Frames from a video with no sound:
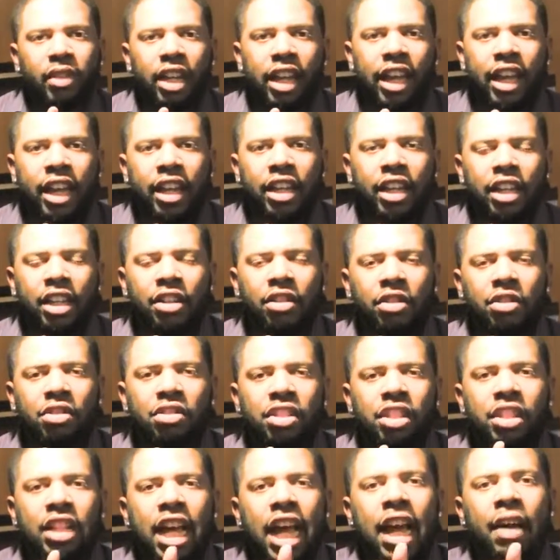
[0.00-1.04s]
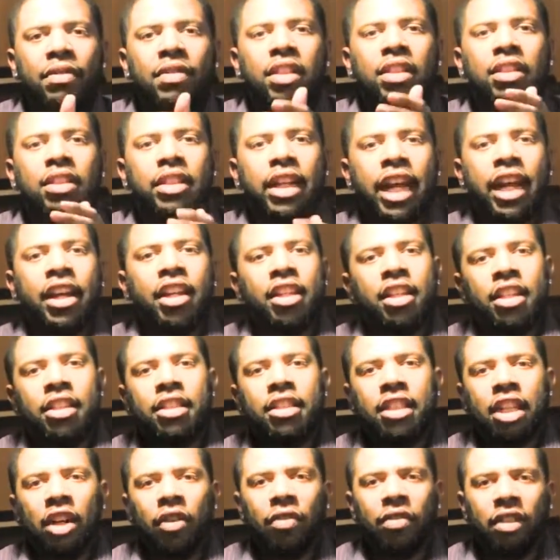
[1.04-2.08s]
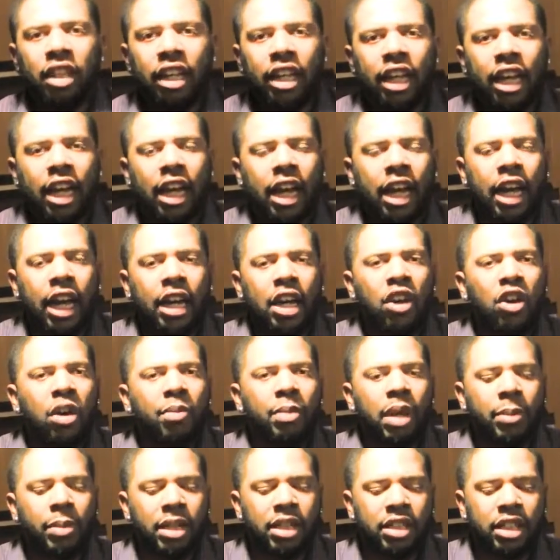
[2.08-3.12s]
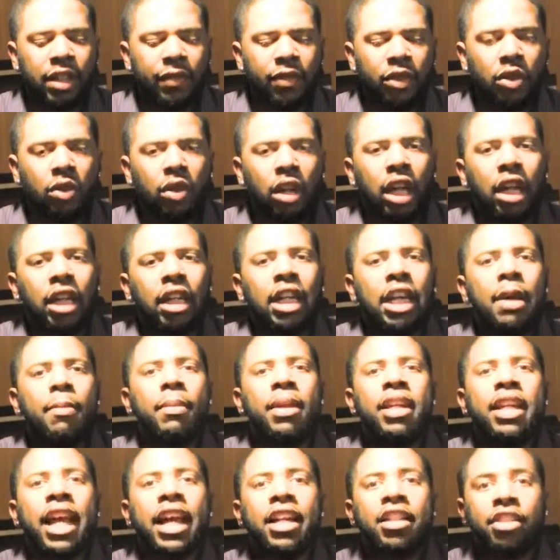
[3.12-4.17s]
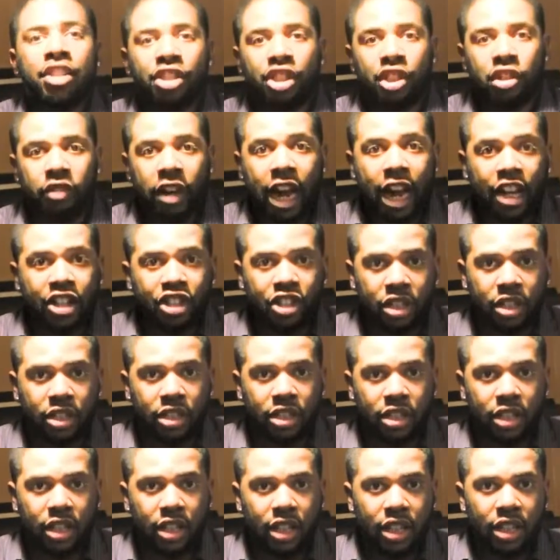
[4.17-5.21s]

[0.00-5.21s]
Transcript: And you just have to take yourself there. I know it may be difficult. Eliminate distractions.